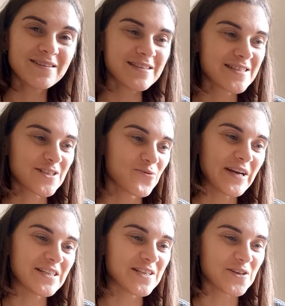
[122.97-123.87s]

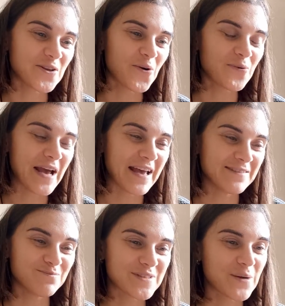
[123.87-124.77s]
situated, you know,
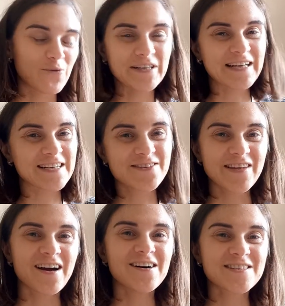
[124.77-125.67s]
somewhere next to the
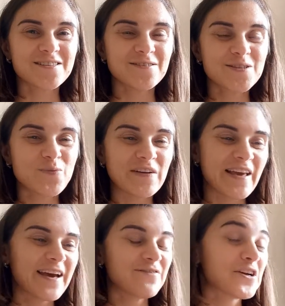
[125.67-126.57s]
castles where they
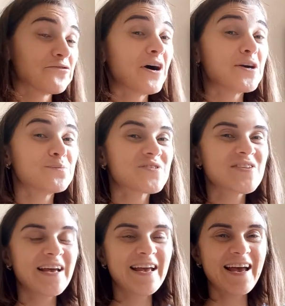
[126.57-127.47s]
have their farms,
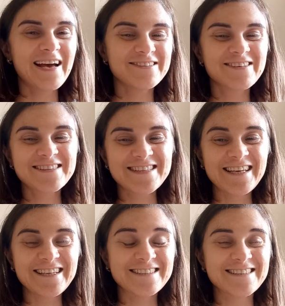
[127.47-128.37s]
and you can
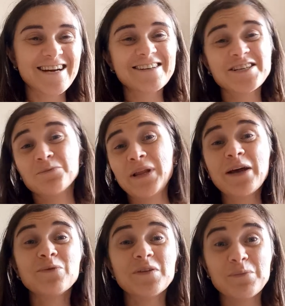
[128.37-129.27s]
see and touch and
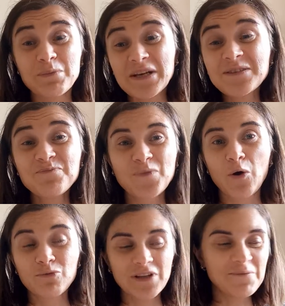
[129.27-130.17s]
play with them a bit,
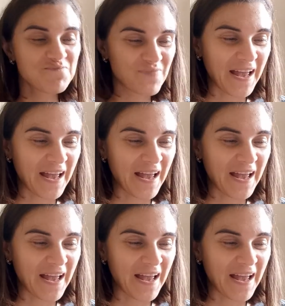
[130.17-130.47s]
hopefully.